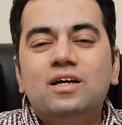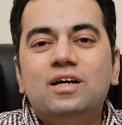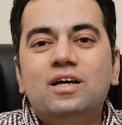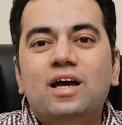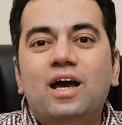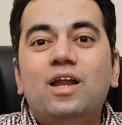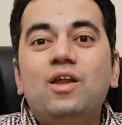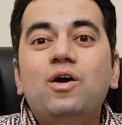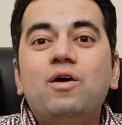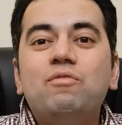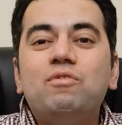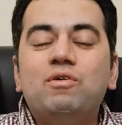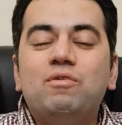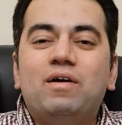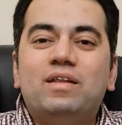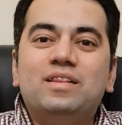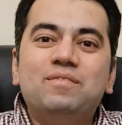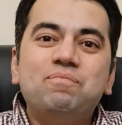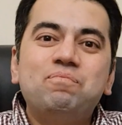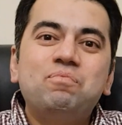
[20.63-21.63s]
Hello
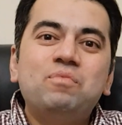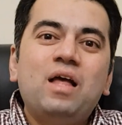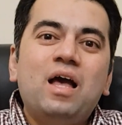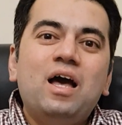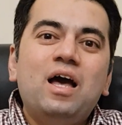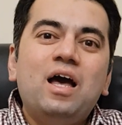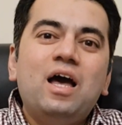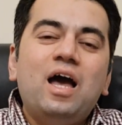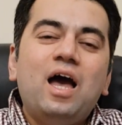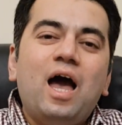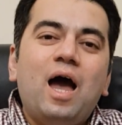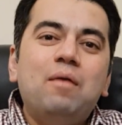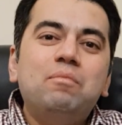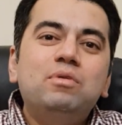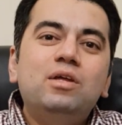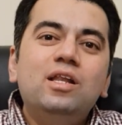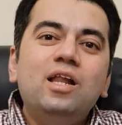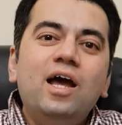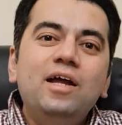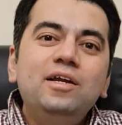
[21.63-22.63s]
everyone. I'm
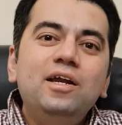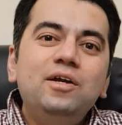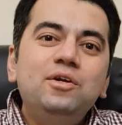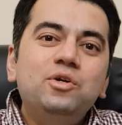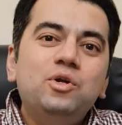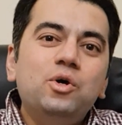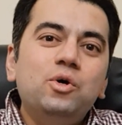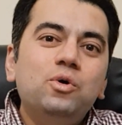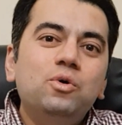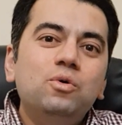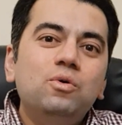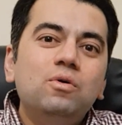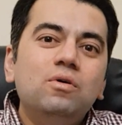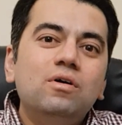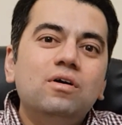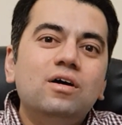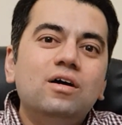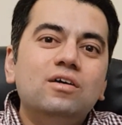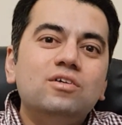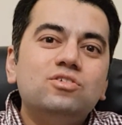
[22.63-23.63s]
delighted to
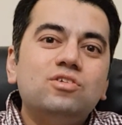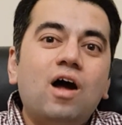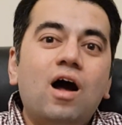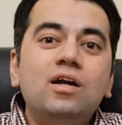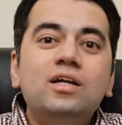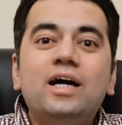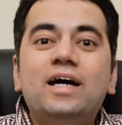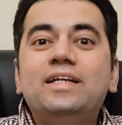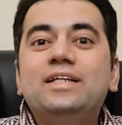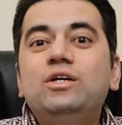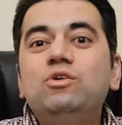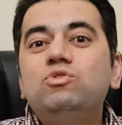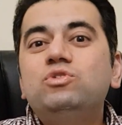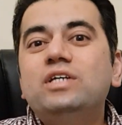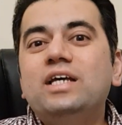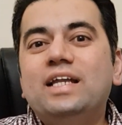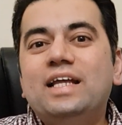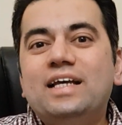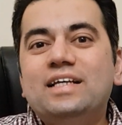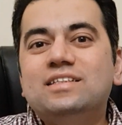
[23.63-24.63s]
start a new
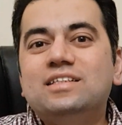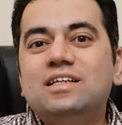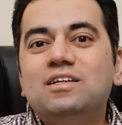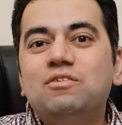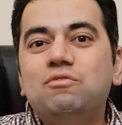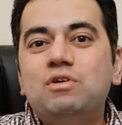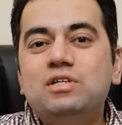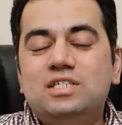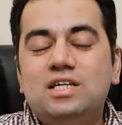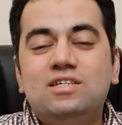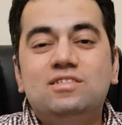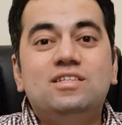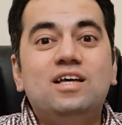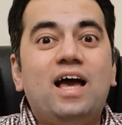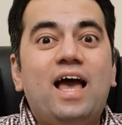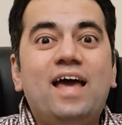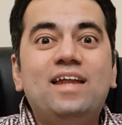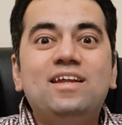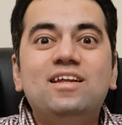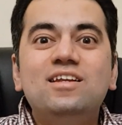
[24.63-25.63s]
series which is
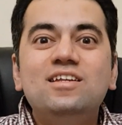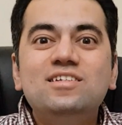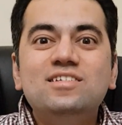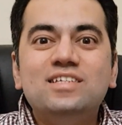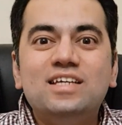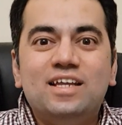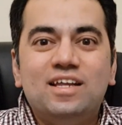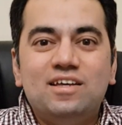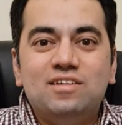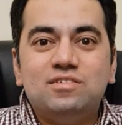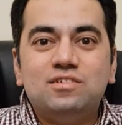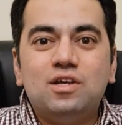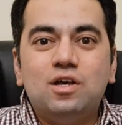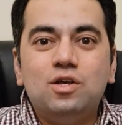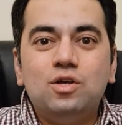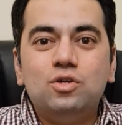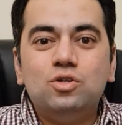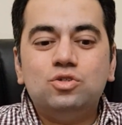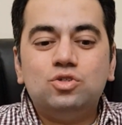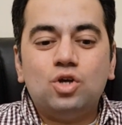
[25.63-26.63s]
the Analyst series.
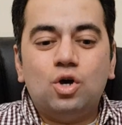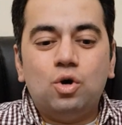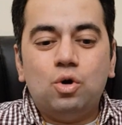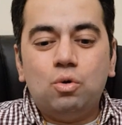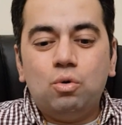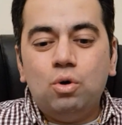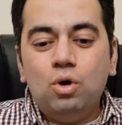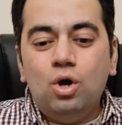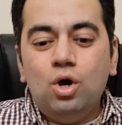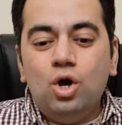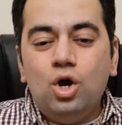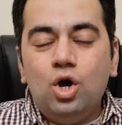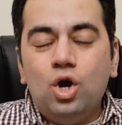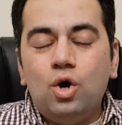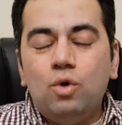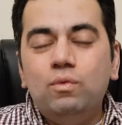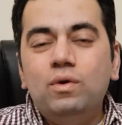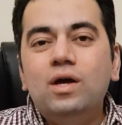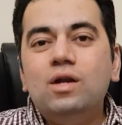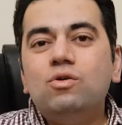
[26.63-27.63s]
So
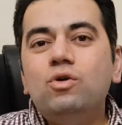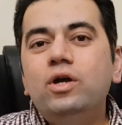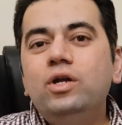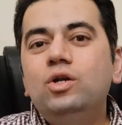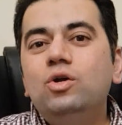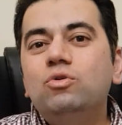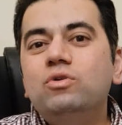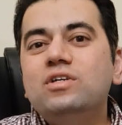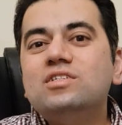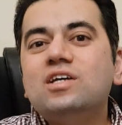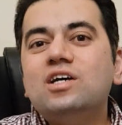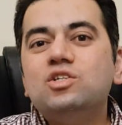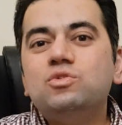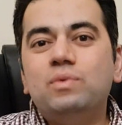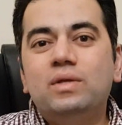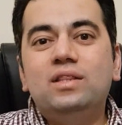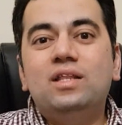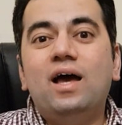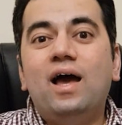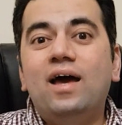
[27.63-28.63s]
we are going to discuss
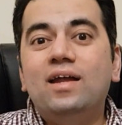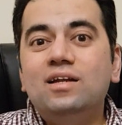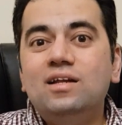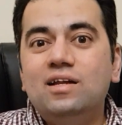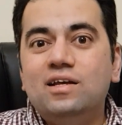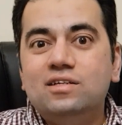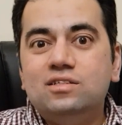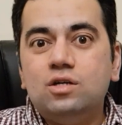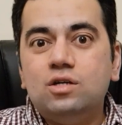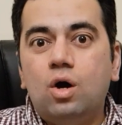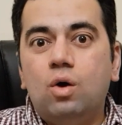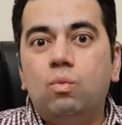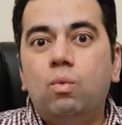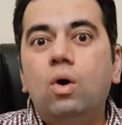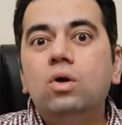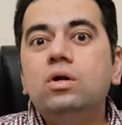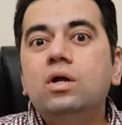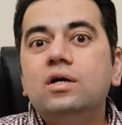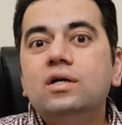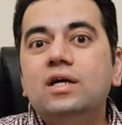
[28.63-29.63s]
with the analysts
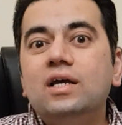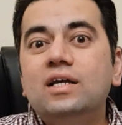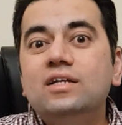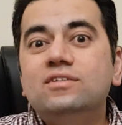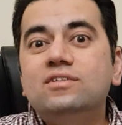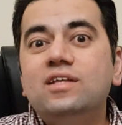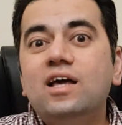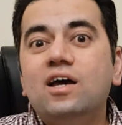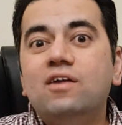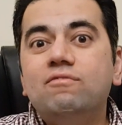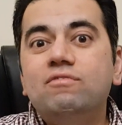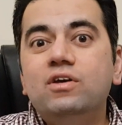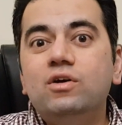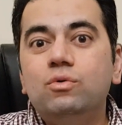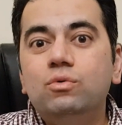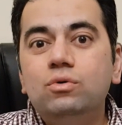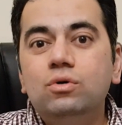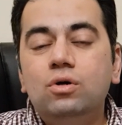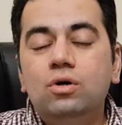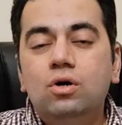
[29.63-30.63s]
what is their
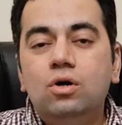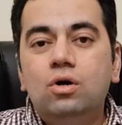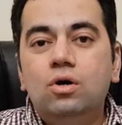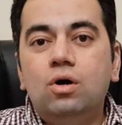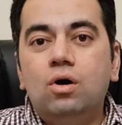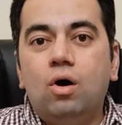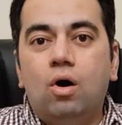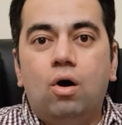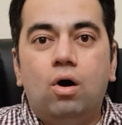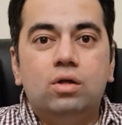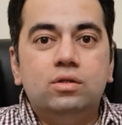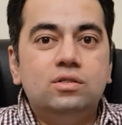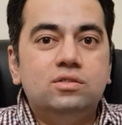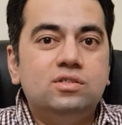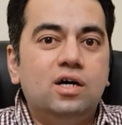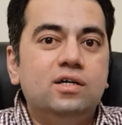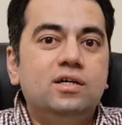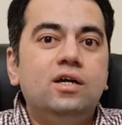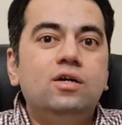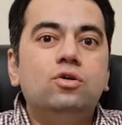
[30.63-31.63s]
view on
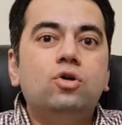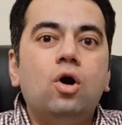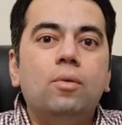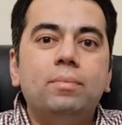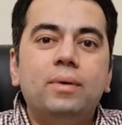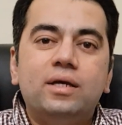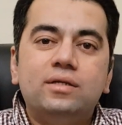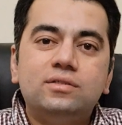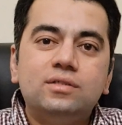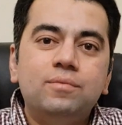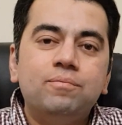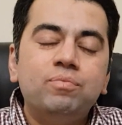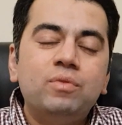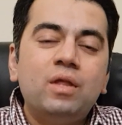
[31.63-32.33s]
certain topics.